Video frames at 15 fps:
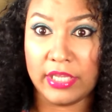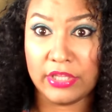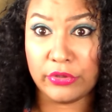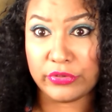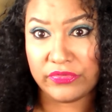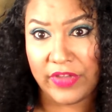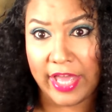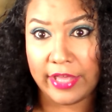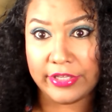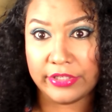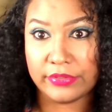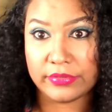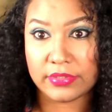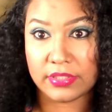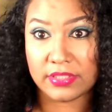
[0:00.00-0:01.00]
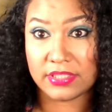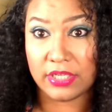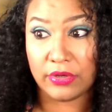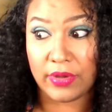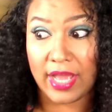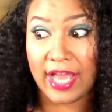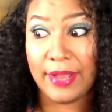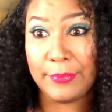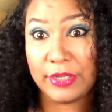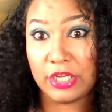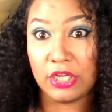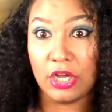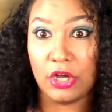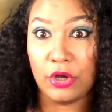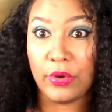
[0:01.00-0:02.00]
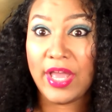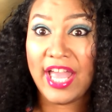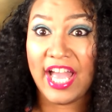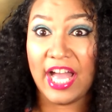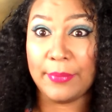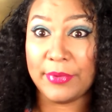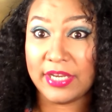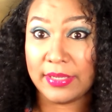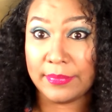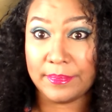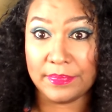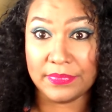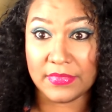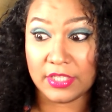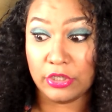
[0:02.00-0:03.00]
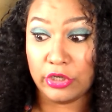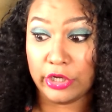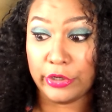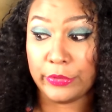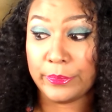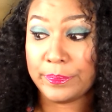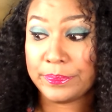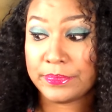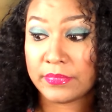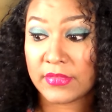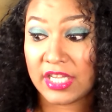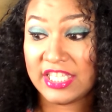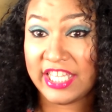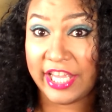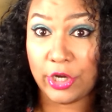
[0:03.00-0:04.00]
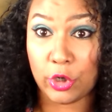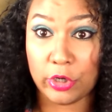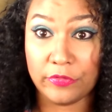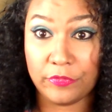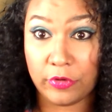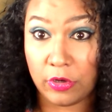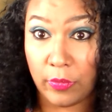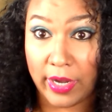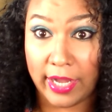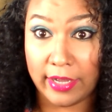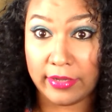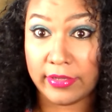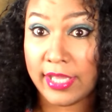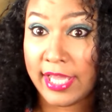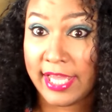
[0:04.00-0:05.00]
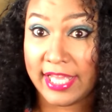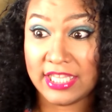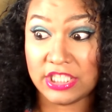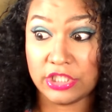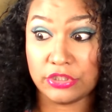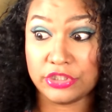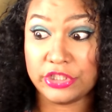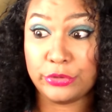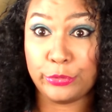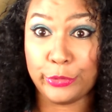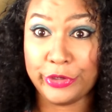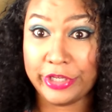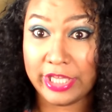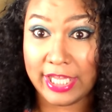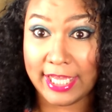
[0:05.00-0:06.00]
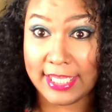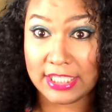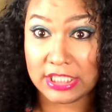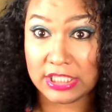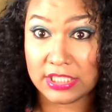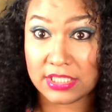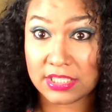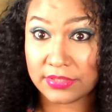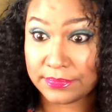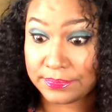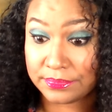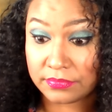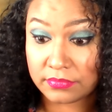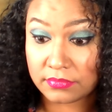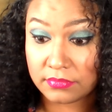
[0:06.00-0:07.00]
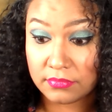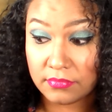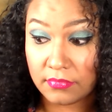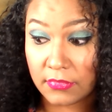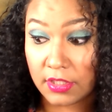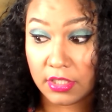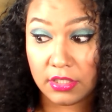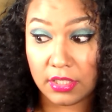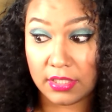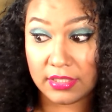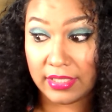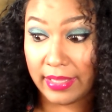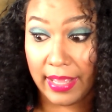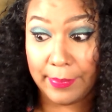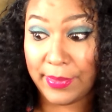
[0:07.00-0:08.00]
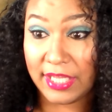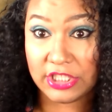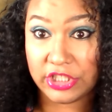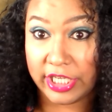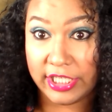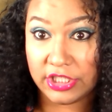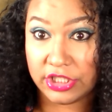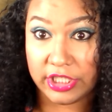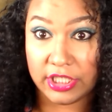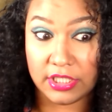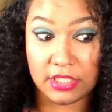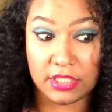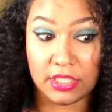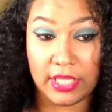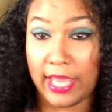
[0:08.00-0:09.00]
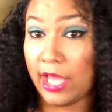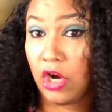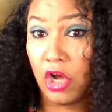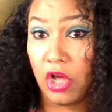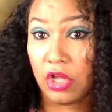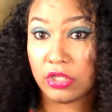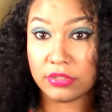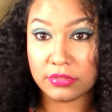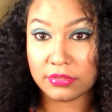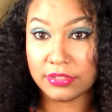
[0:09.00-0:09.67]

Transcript: in those values. So I'm going to go, I'm going to, you know, date her for a while until she realizes I'm not changing at all.